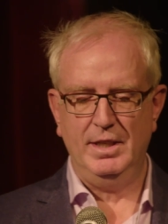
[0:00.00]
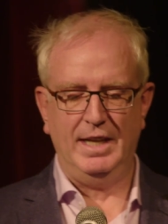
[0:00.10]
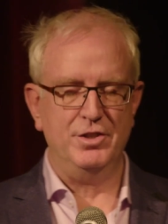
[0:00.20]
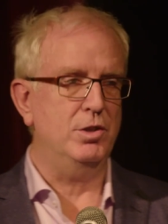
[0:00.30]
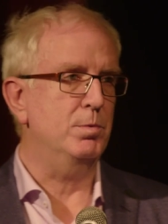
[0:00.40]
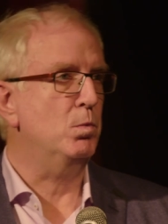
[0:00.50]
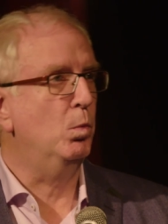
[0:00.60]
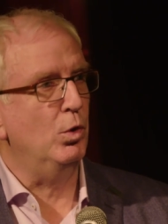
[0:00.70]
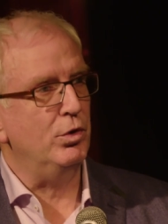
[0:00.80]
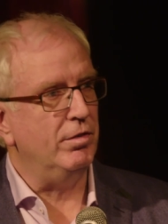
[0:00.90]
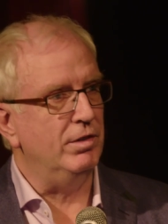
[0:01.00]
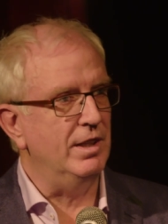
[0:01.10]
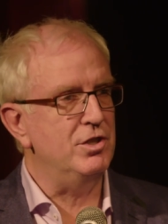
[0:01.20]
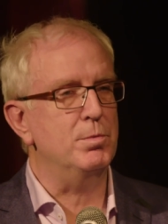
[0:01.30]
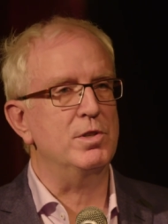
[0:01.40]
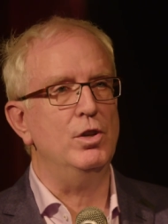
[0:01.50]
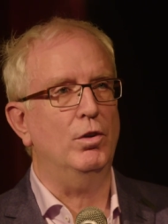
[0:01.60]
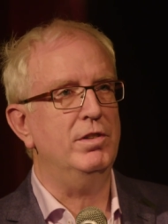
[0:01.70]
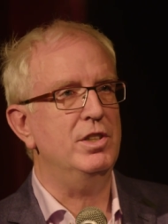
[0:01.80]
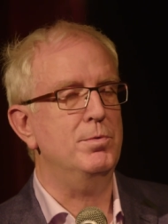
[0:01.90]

and she was wonderful and she was lovely.